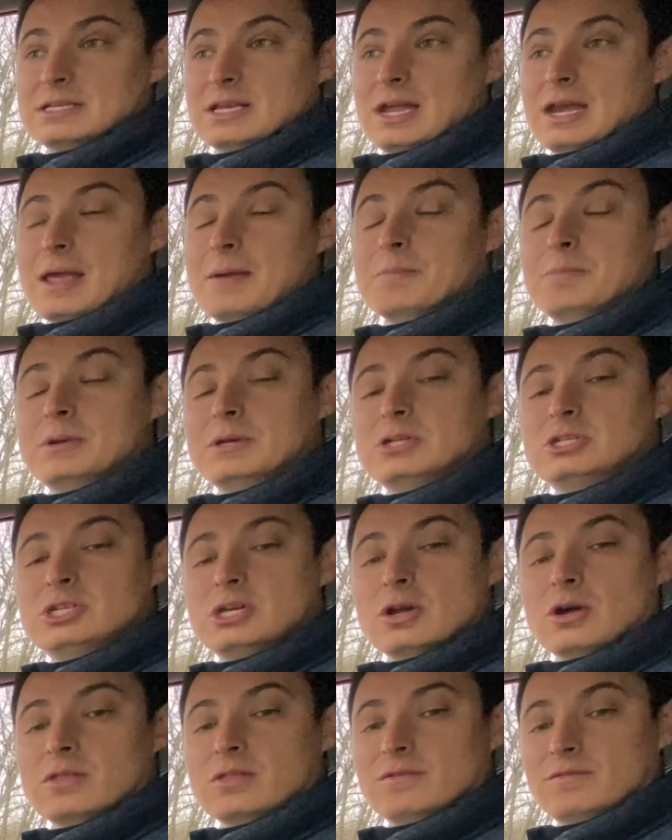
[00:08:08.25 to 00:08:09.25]
that
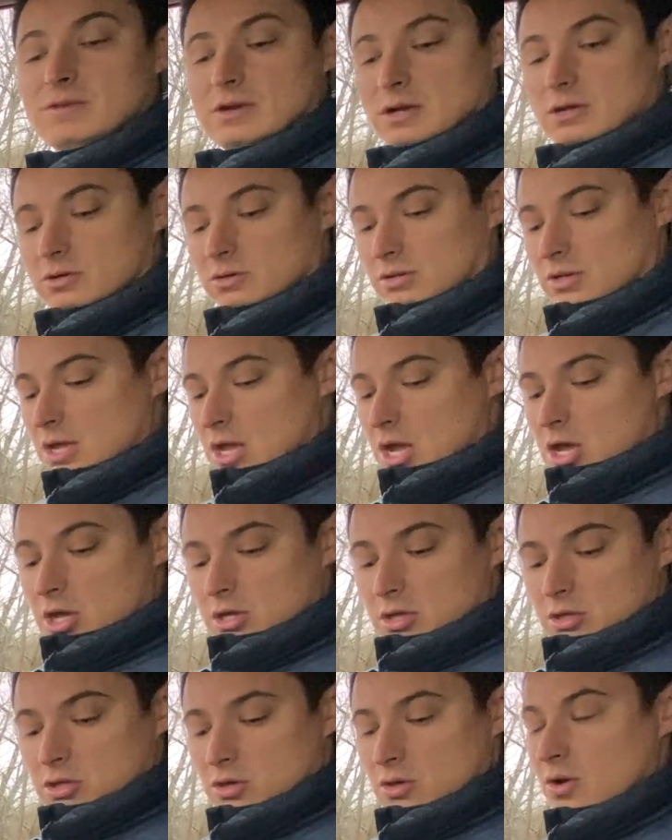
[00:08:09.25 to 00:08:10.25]
MPG on the vehicle.
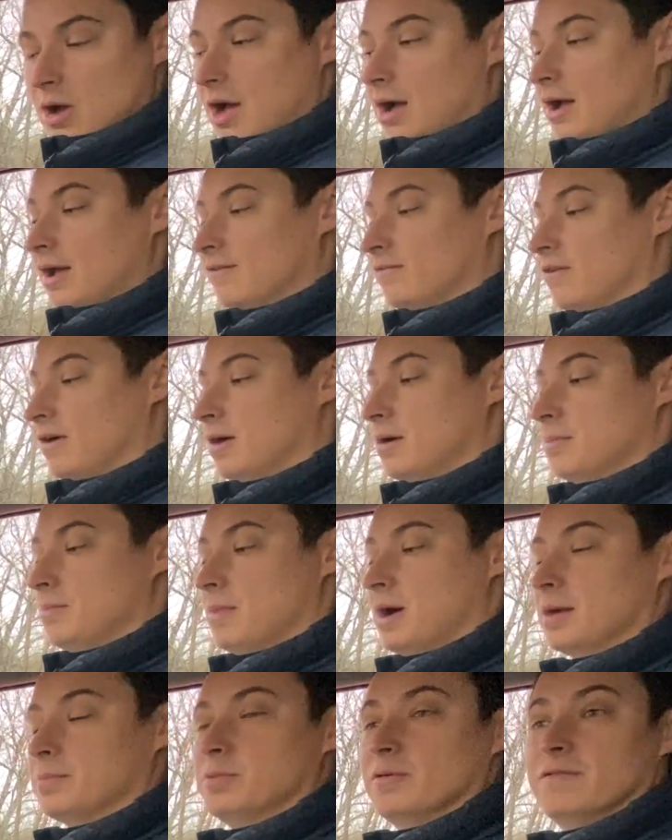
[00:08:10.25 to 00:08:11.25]
You, however,
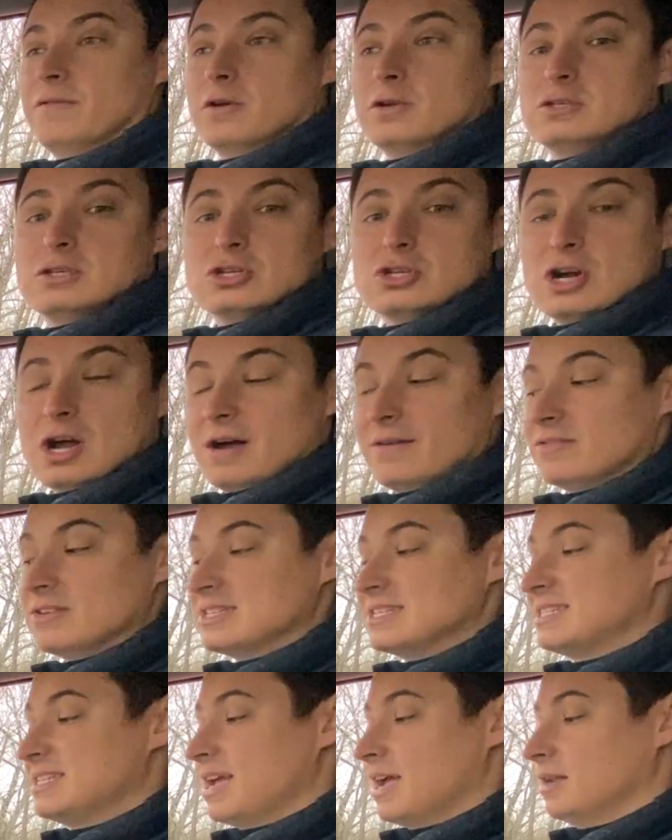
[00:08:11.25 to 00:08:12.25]
might prefer to drive in
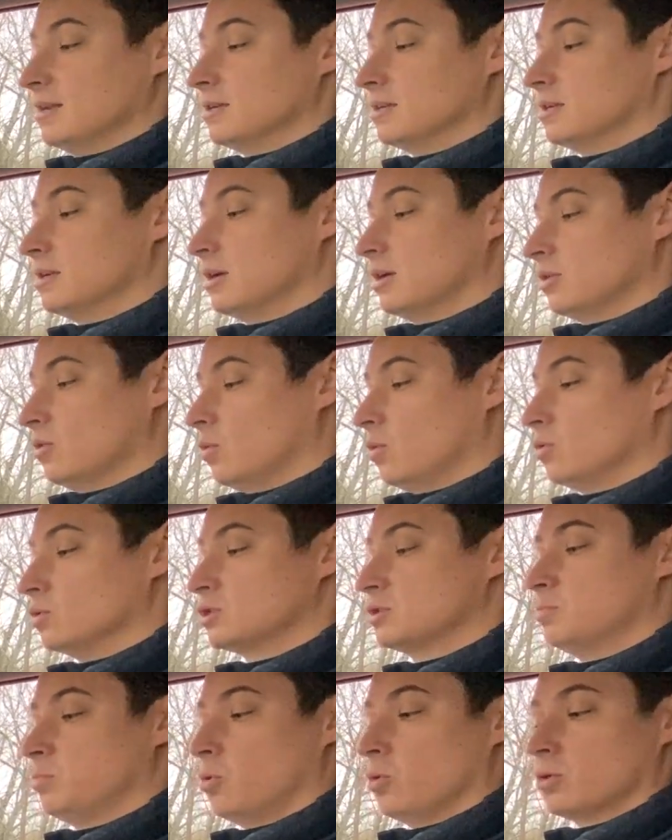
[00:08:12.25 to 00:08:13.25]
standard or
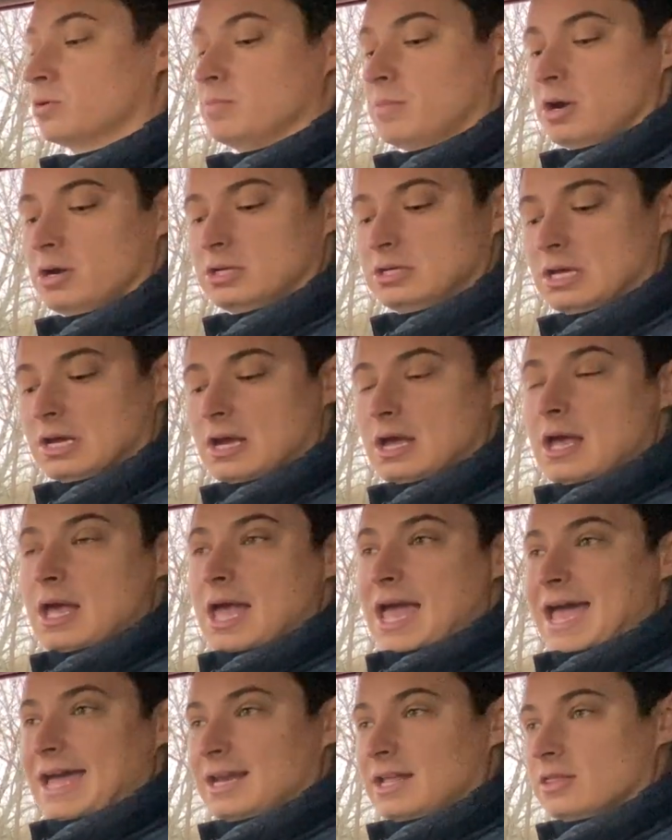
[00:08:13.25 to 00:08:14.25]
sport mode.
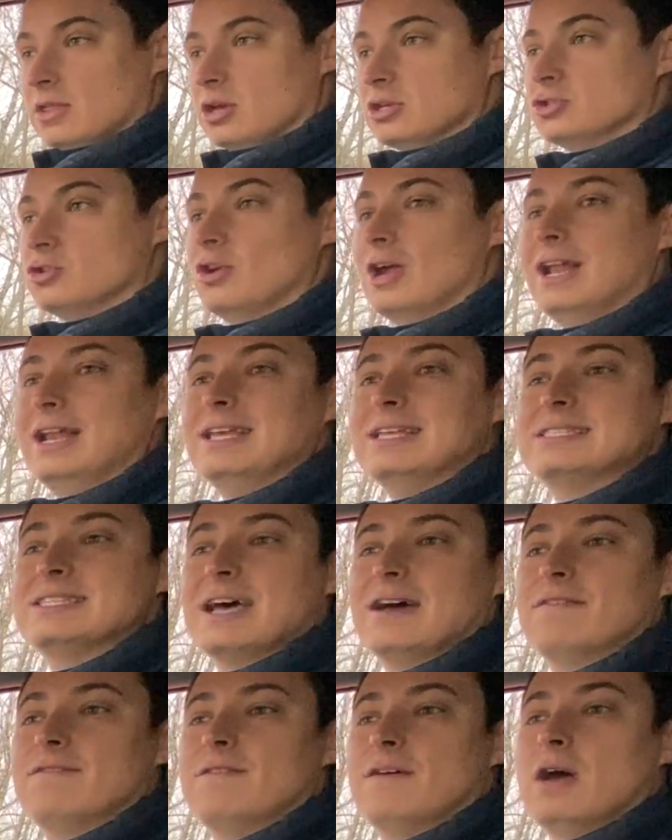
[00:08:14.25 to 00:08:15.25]
And in those really
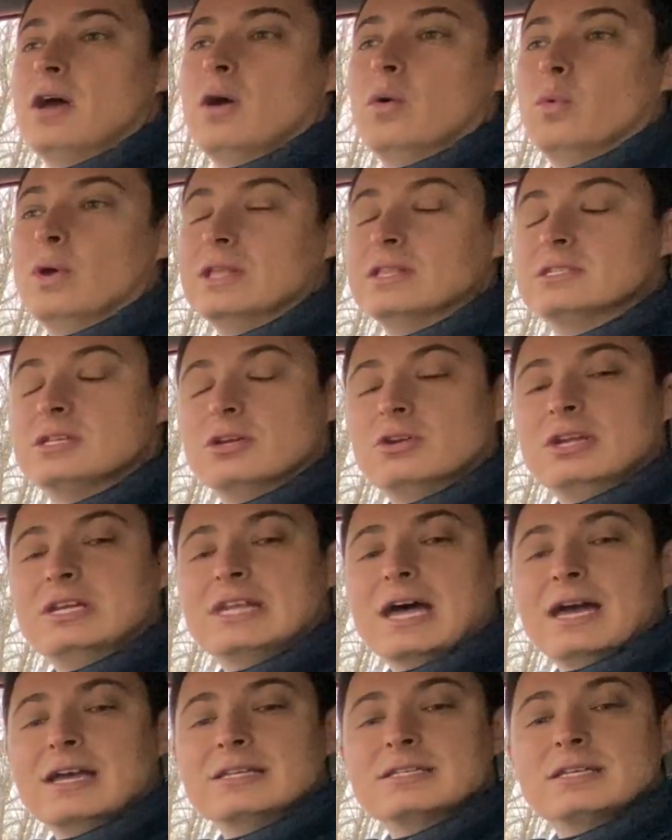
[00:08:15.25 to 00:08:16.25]
tough wintry
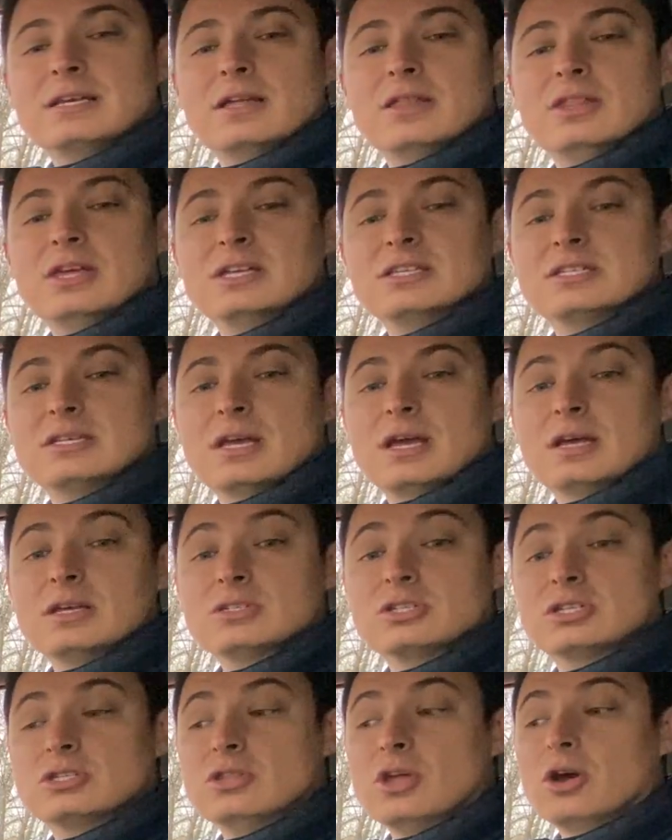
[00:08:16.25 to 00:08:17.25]
days, there's
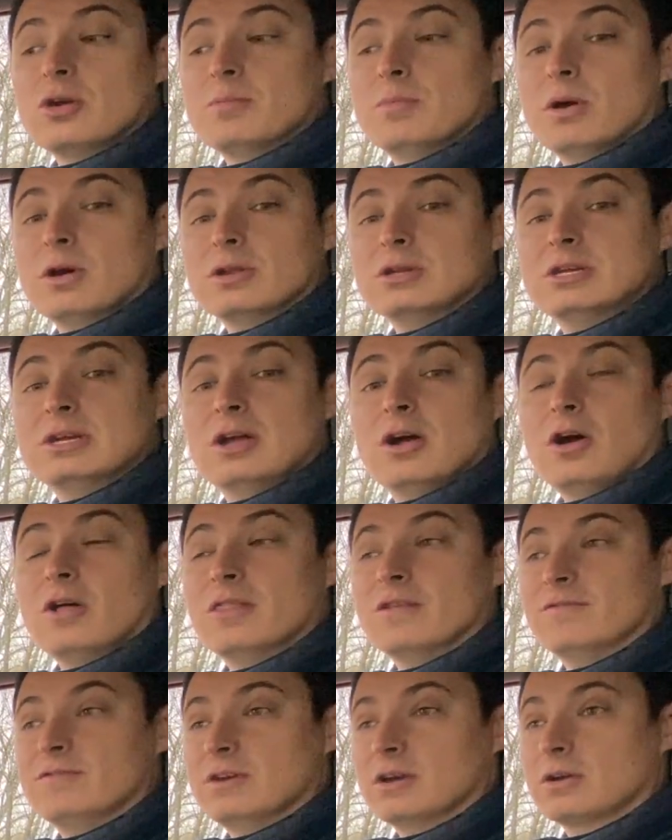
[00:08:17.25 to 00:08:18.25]
snow mode on
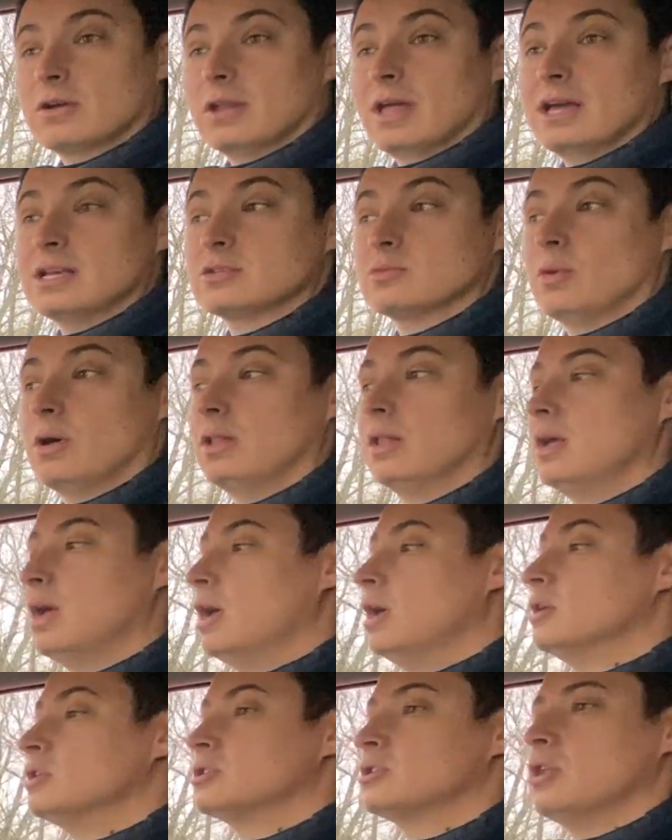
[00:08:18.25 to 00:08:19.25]
the vehicle as well.
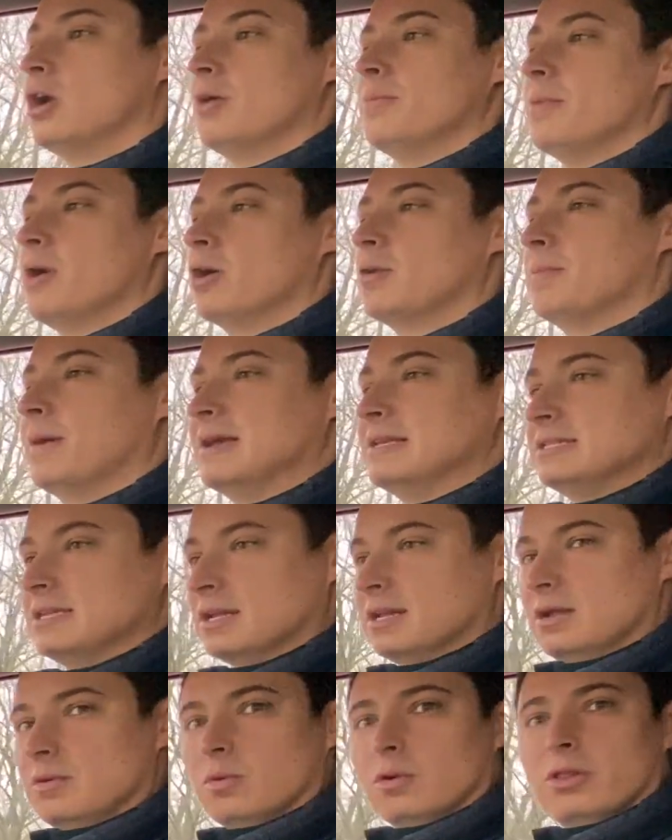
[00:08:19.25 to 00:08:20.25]
Snow mode
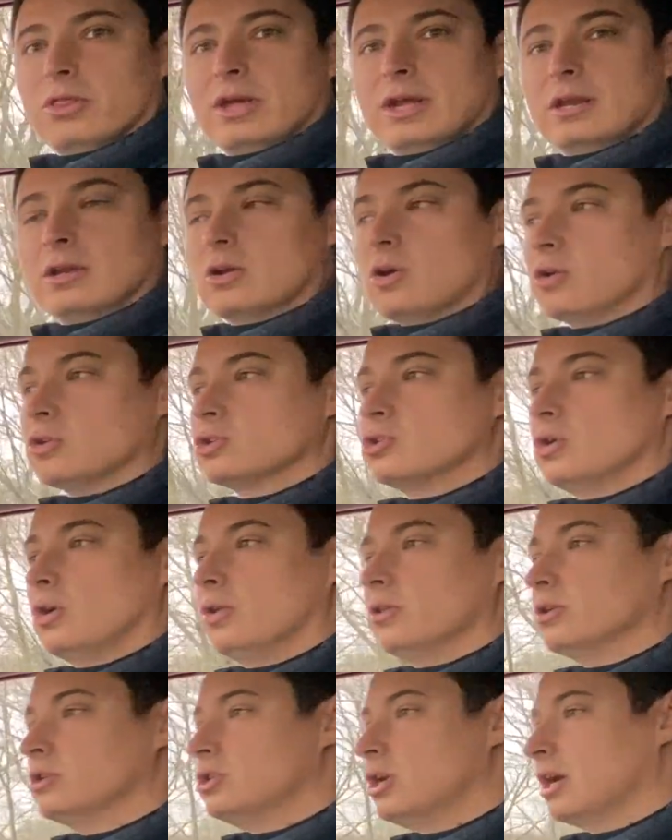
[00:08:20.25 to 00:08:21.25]
basically will then
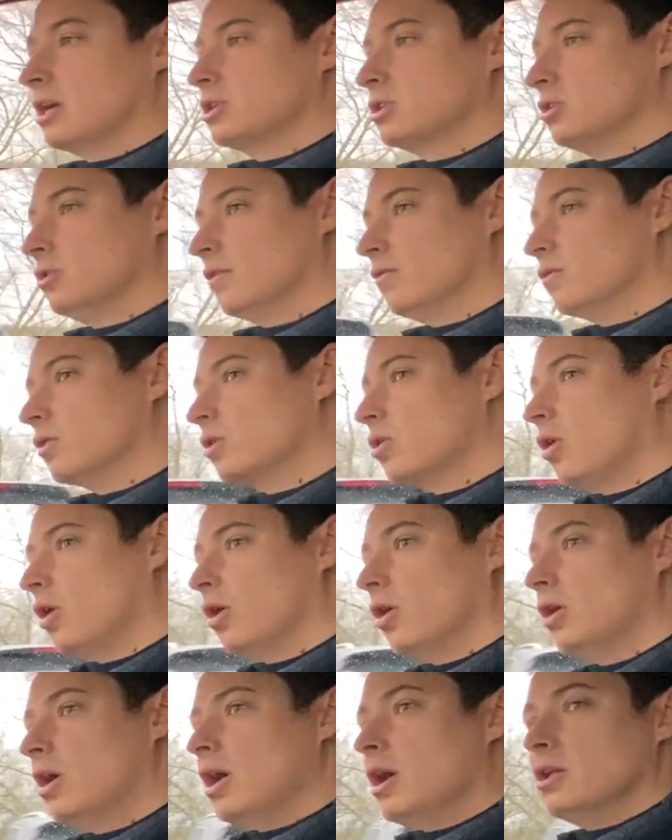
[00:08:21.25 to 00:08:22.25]
control the traction of the
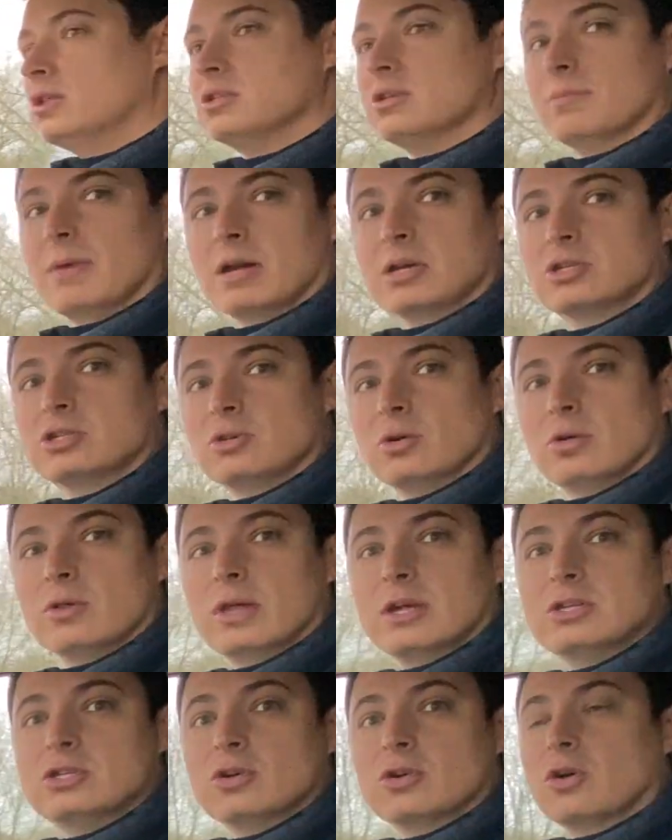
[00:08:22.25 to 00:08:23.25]
car to make sure
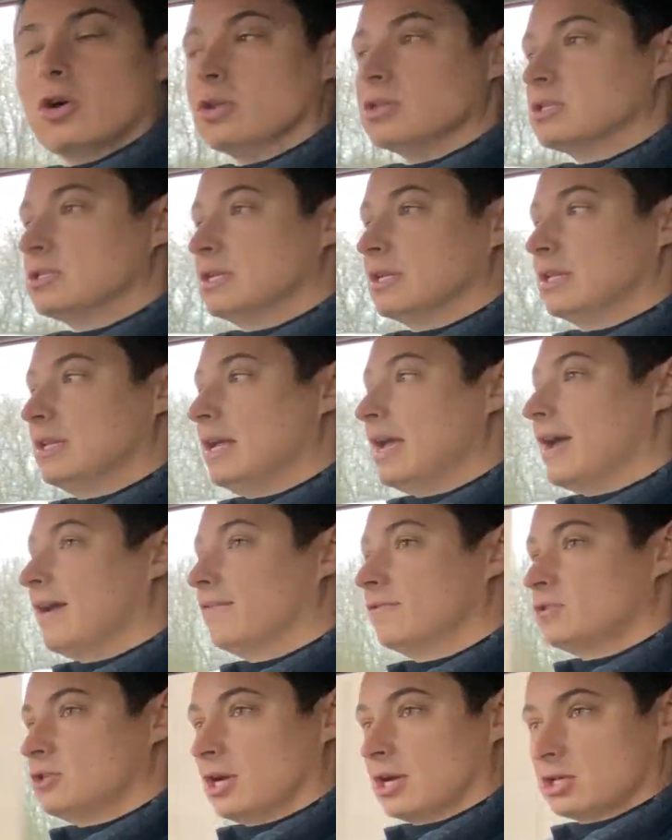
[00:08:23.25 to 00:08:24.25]
that you constantly
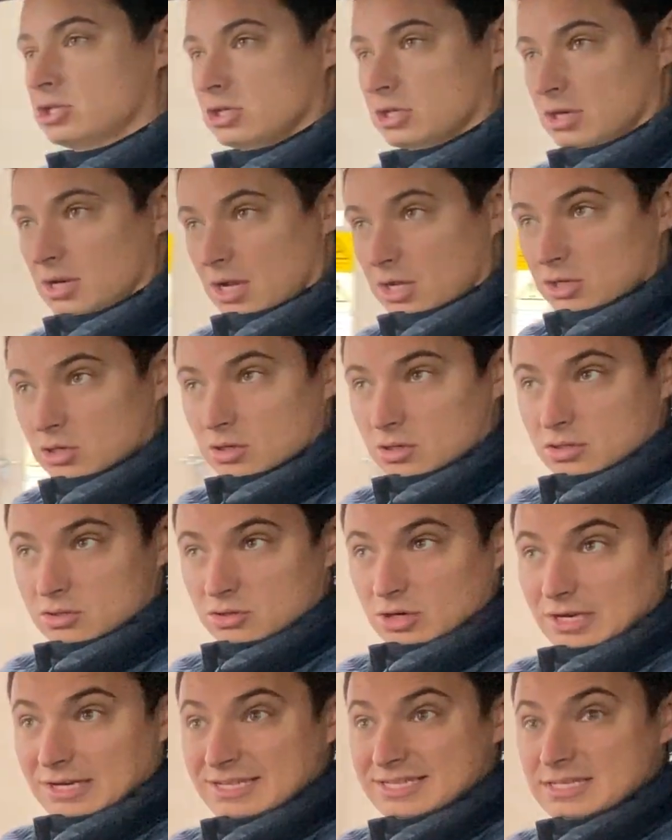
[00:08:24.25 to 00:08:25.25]
have traction and you're not
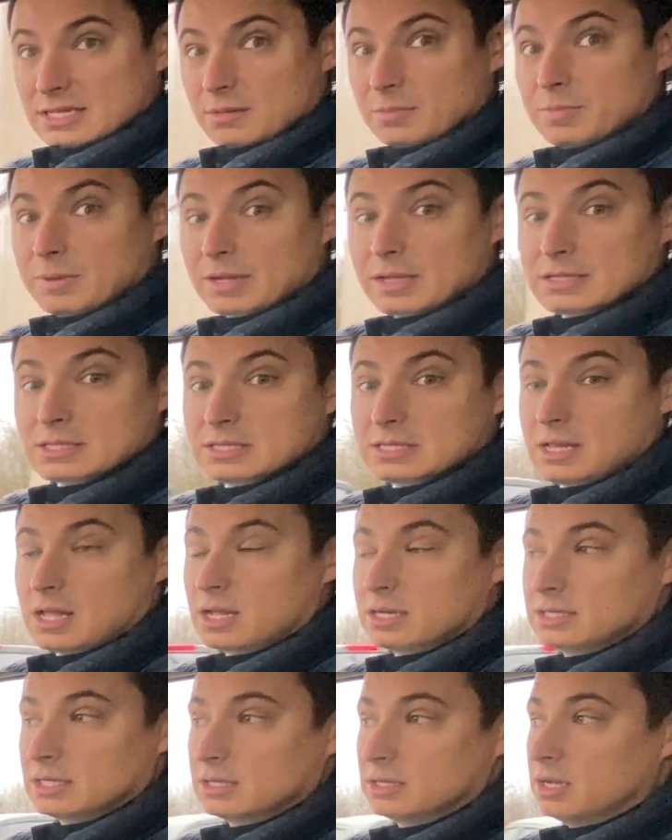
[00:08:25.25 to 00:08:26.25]
really slipping and
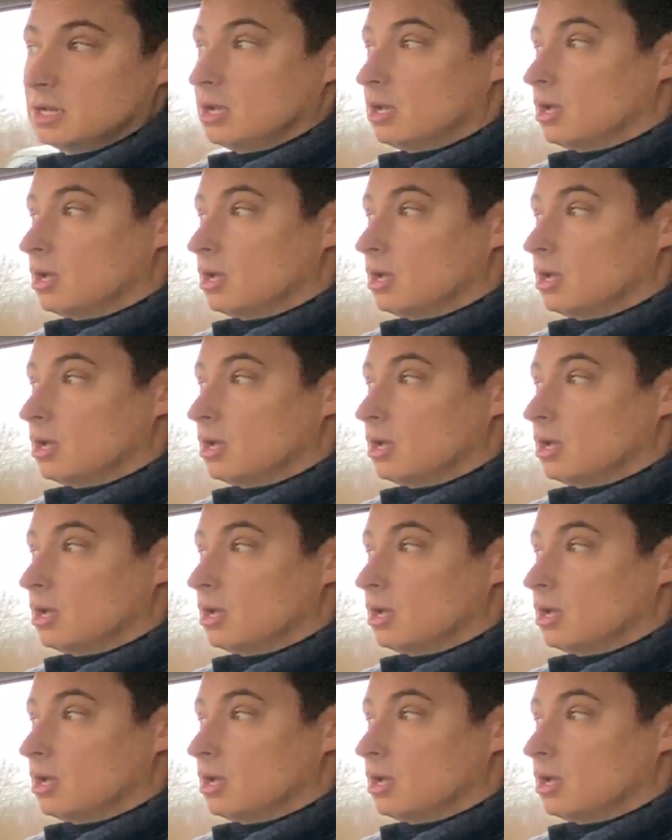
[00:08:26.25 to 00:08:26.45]
sliding.